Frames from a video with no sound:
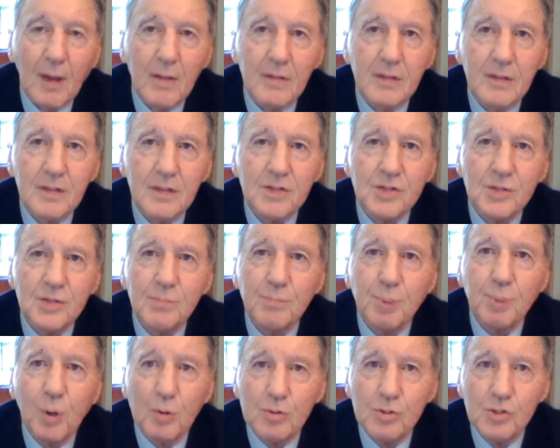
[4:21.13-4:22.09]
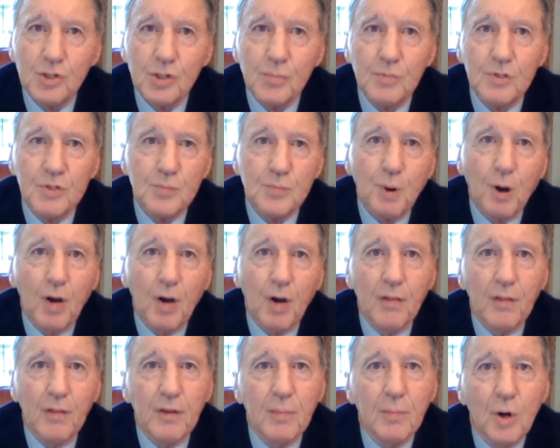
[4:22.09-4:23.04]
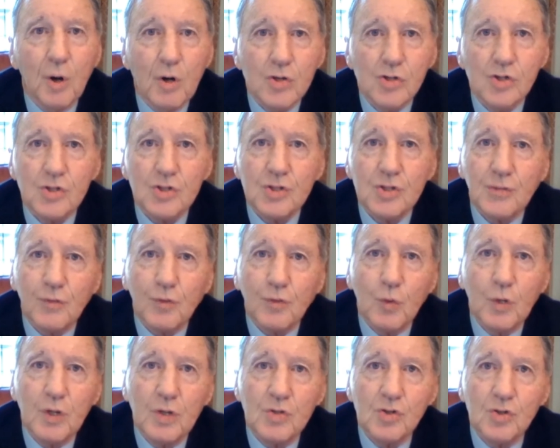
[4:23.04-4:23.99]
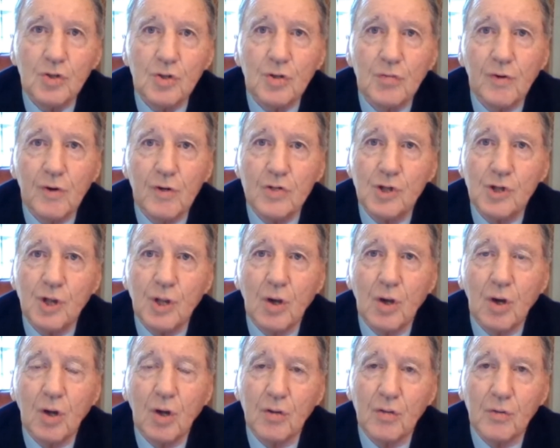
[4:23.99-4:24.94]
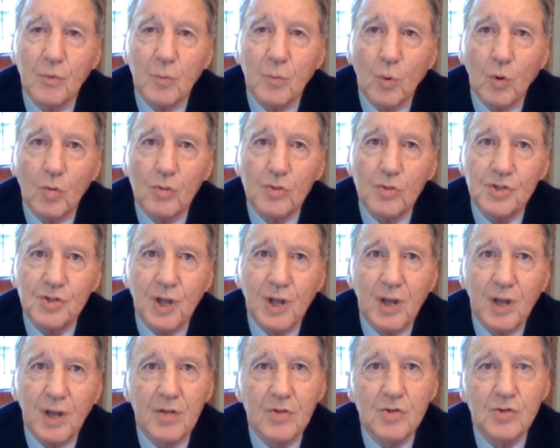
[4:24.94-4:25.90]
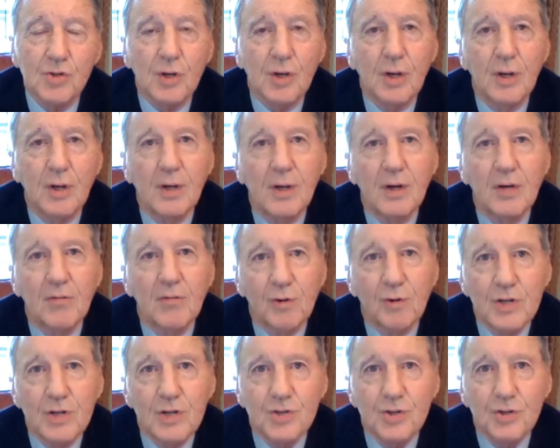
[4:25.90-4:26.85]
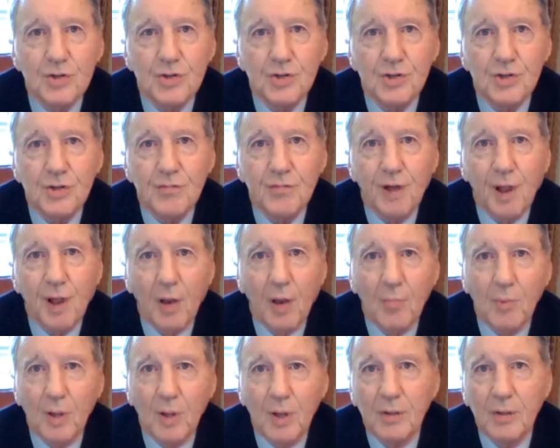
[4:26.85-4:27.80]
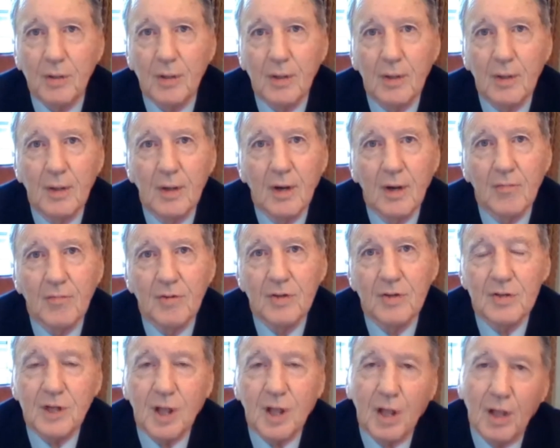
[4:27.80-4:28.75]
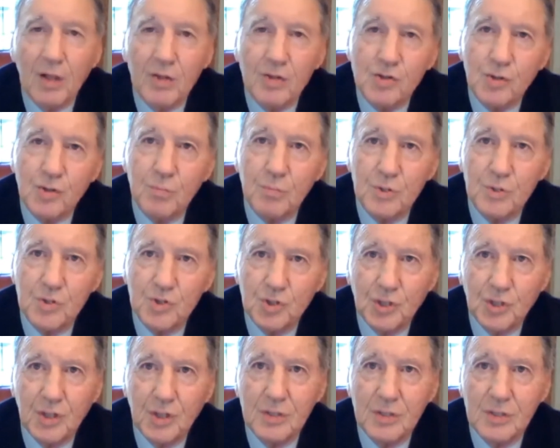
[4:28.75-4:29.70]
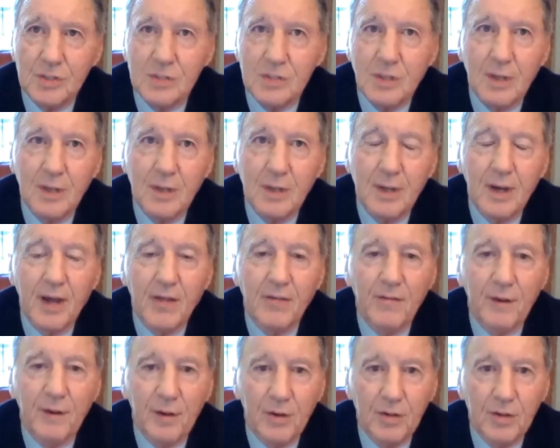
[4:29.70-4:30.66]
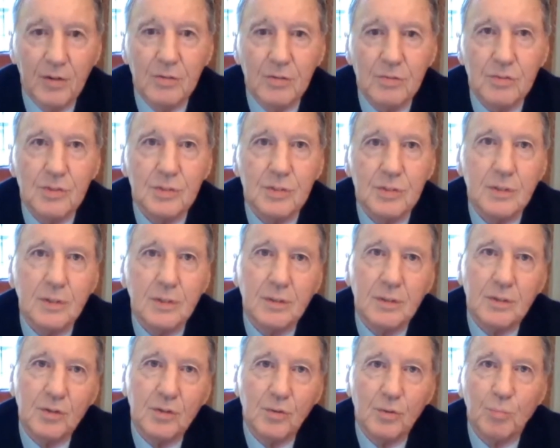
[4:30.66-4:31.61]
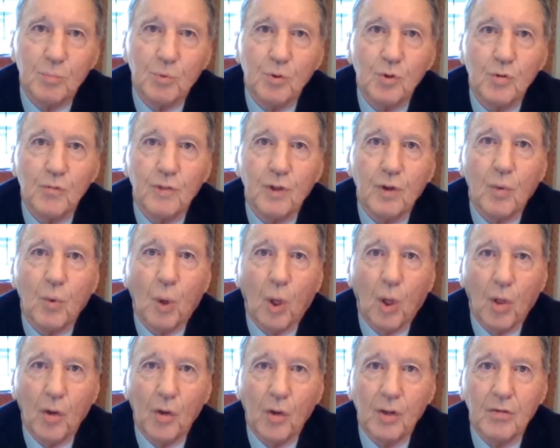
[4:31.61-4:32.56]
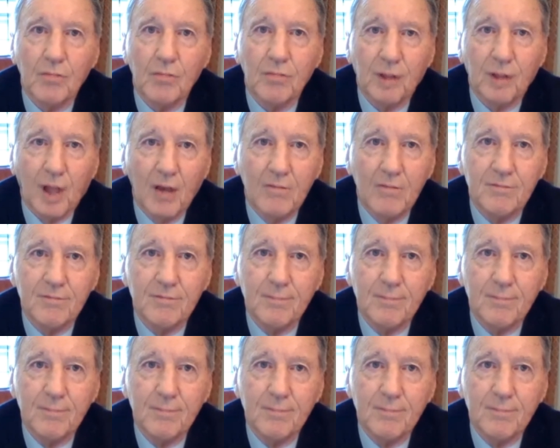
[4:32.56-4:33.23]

This symposium is part of the emergence of Queen's University onto the world stage of research and development of intelligent machines and their use to improve the quality of life.